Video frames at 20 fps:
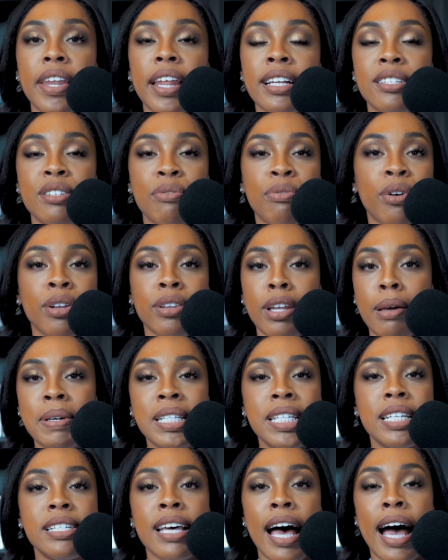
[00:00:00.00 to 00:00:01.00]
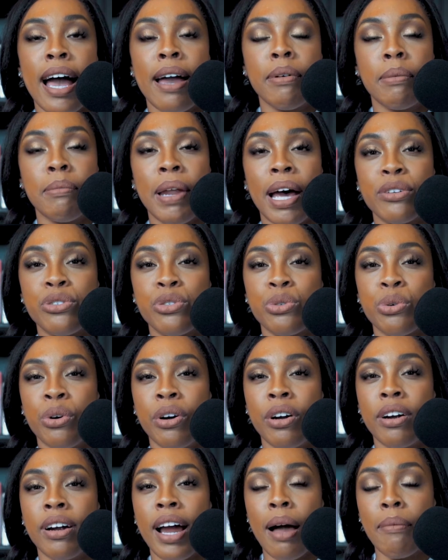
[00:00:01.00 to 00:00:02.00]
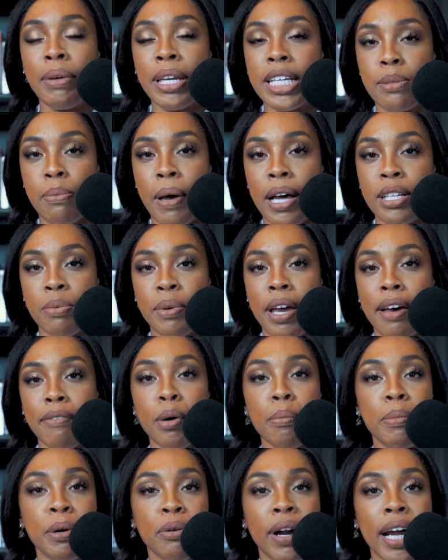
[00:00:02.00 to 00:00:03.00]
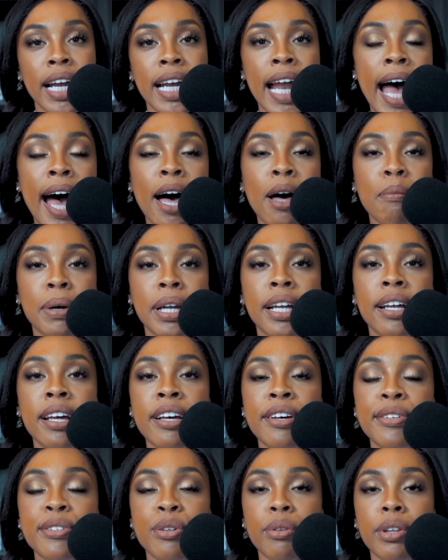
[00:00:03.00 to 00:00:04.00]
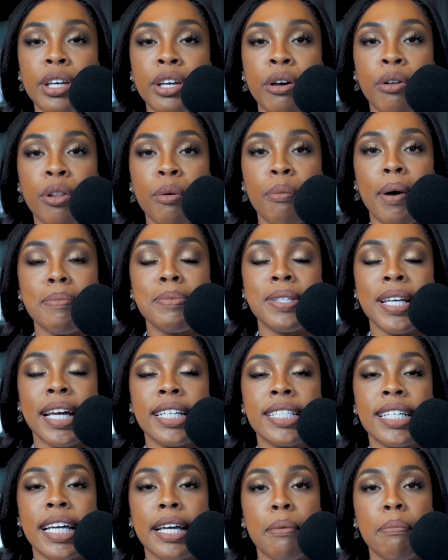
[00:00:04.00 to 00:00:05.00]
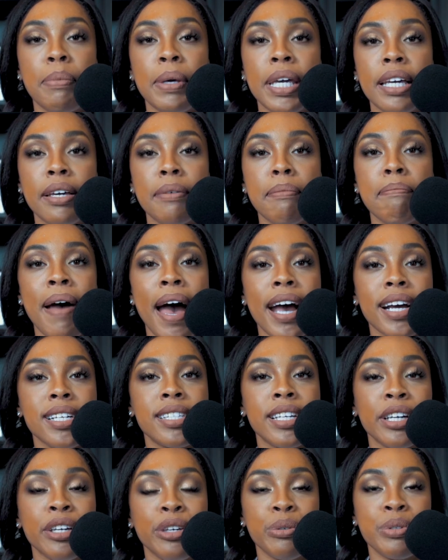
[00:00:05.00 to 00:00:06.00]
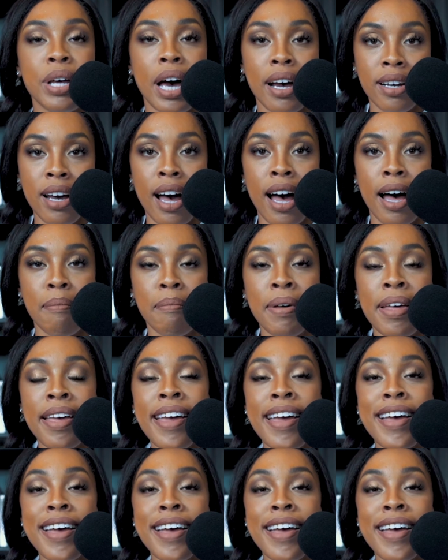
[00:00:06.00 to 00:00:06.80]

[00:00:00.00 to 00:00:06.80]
It's for a limited time. I'm not sure how many spots we have open right now, but certainly go to the website and take a peek, maxingyou.com.